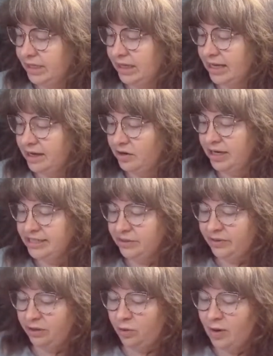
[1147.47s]
Get crazy
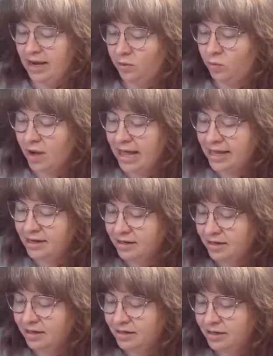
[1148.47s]
with your wet and wet.
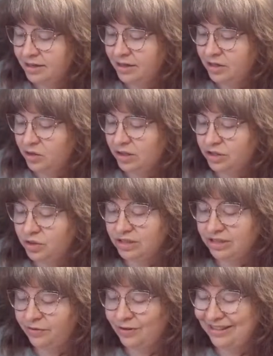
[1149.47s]
You can do
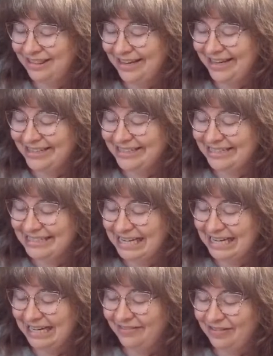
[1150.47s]
different things
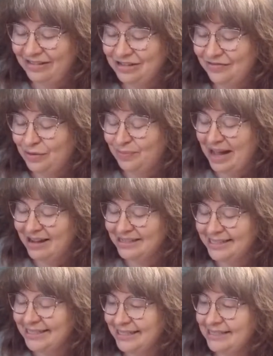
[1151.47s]
inside each of the
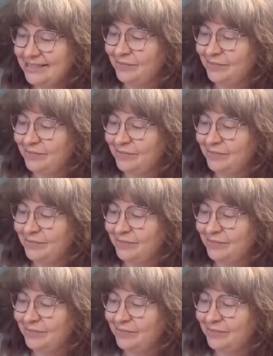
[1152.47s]
boxes.